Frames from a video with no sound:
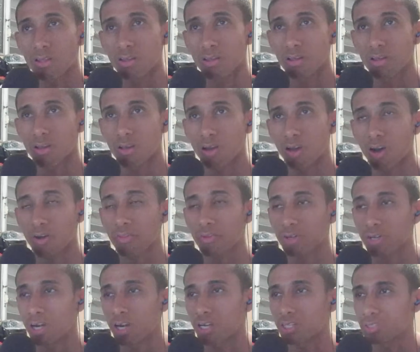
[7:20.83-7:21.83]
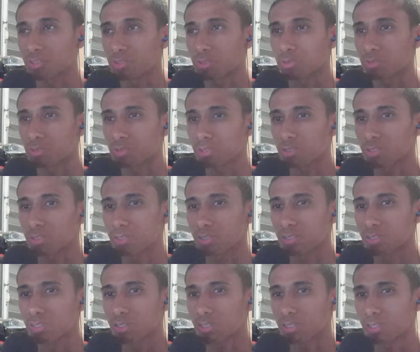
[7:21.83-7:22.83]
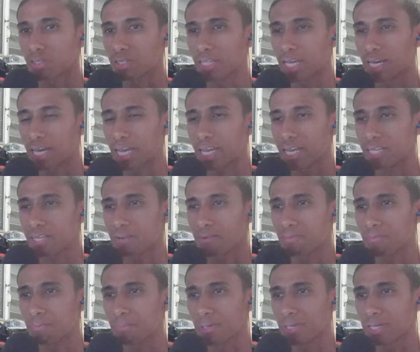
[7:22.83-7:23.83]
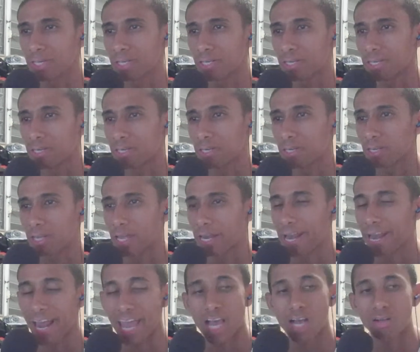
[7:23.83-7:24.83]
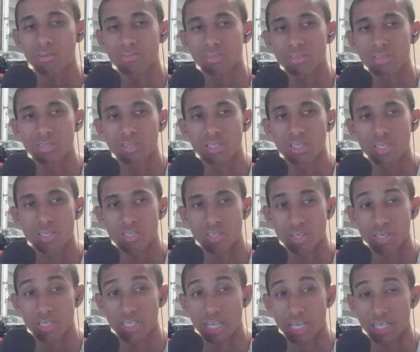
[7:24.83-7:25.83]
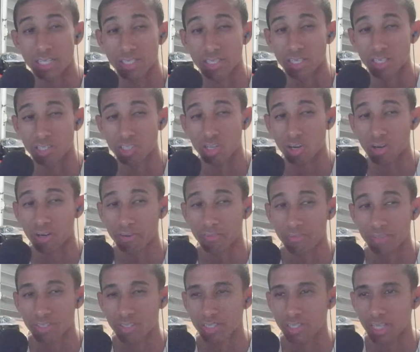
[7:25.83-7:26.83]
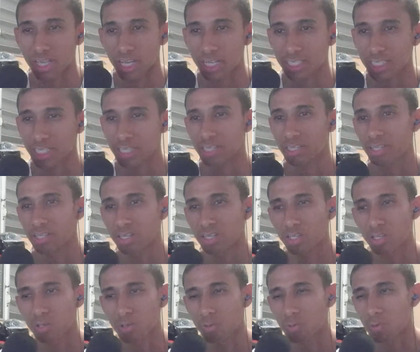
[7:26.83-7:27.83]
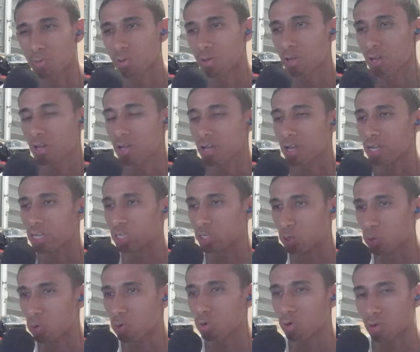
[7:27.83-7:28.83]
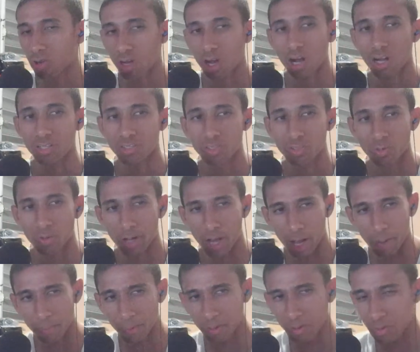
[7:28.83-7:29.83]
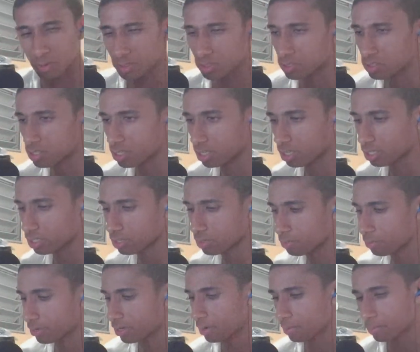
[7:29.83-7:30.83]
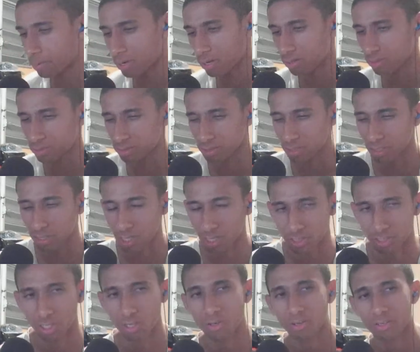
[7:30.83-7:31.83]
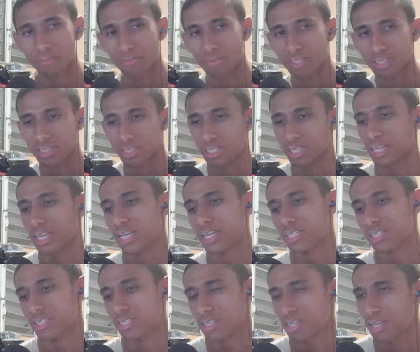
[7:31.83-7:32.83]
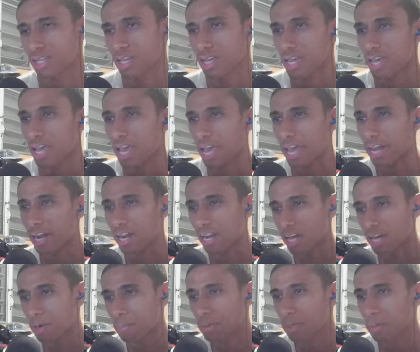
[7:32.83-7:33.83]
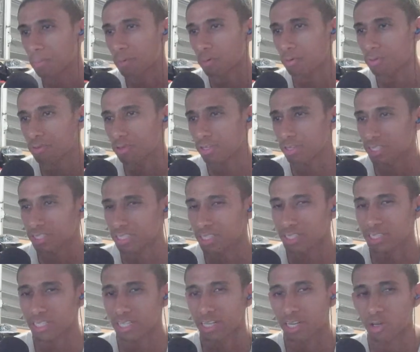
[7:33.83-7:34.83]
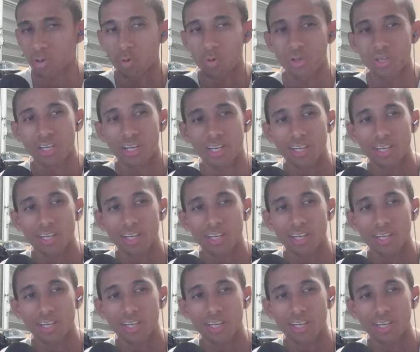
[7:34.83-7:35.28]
other consoles that have been announced, such as the Atari VCS and the new Google console. I'm going to talk a little bit about the Atari VCS, and a lot of people think this is an Ouya,